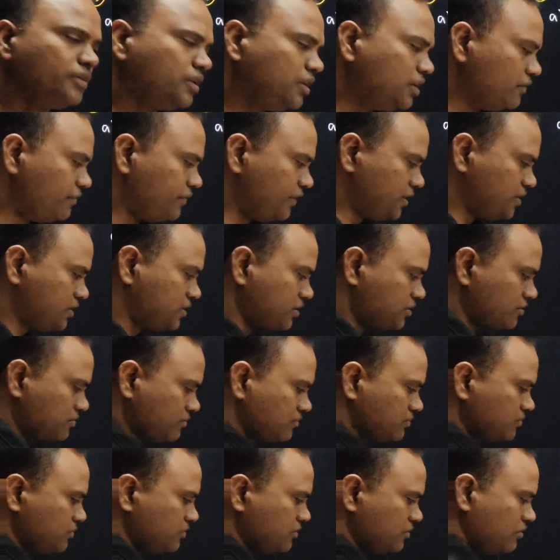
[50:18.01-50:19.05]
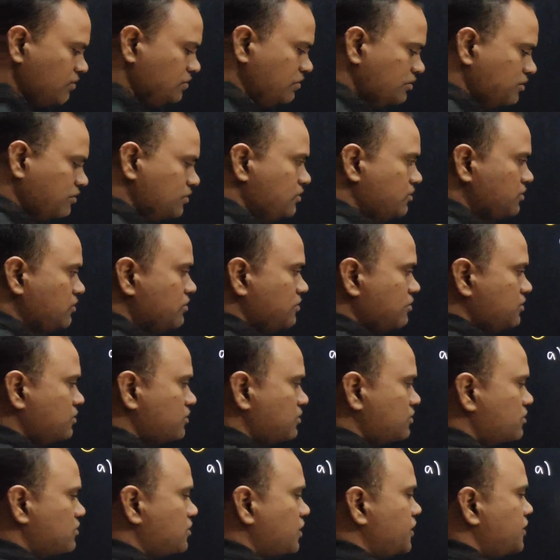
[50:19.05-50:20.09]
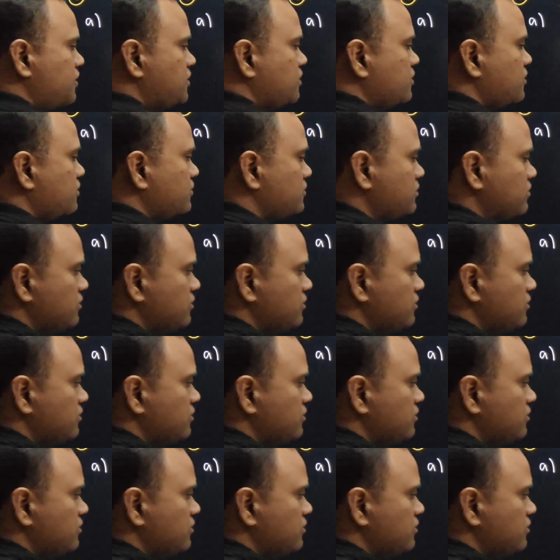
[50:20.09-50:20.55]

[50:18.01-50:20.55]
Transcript: will affect, right?